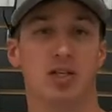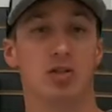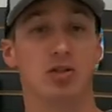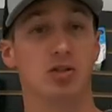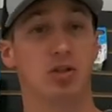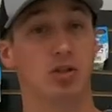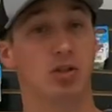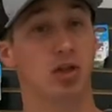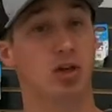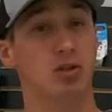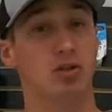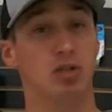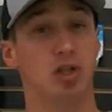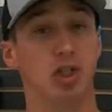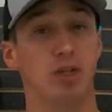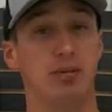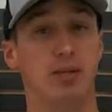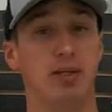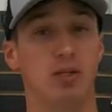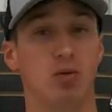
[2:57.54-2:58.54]
can use the code
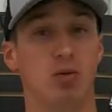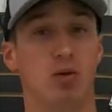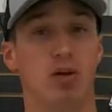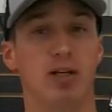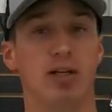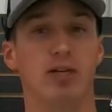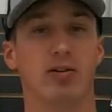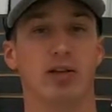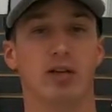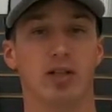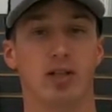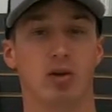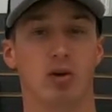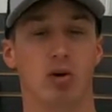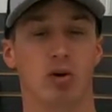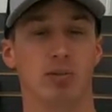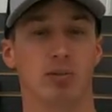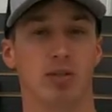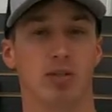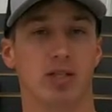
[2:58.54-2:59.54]
GB20, it'll get you
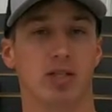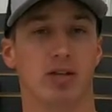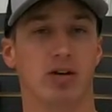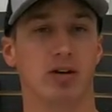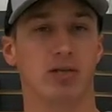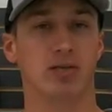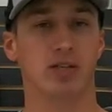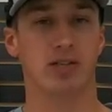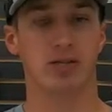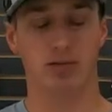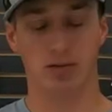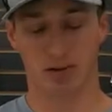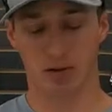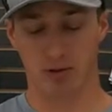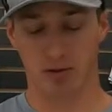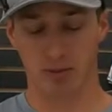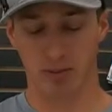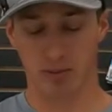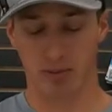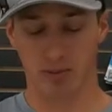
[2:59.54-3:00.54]
20% off, save you a
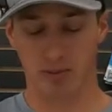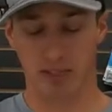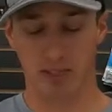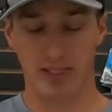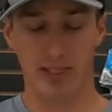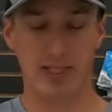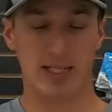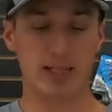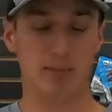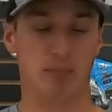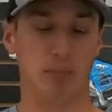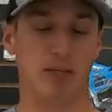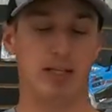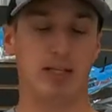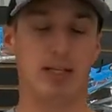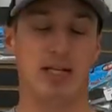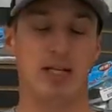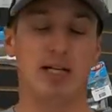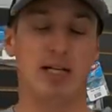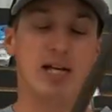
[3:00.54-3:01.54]
little bit of money. But
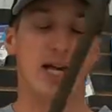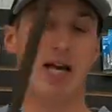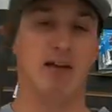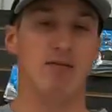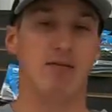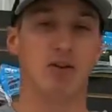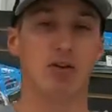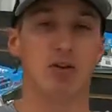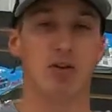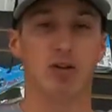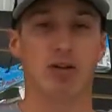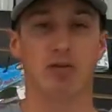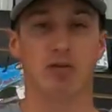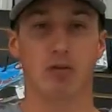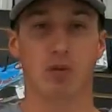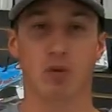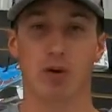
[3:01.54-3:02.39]
if you're looking for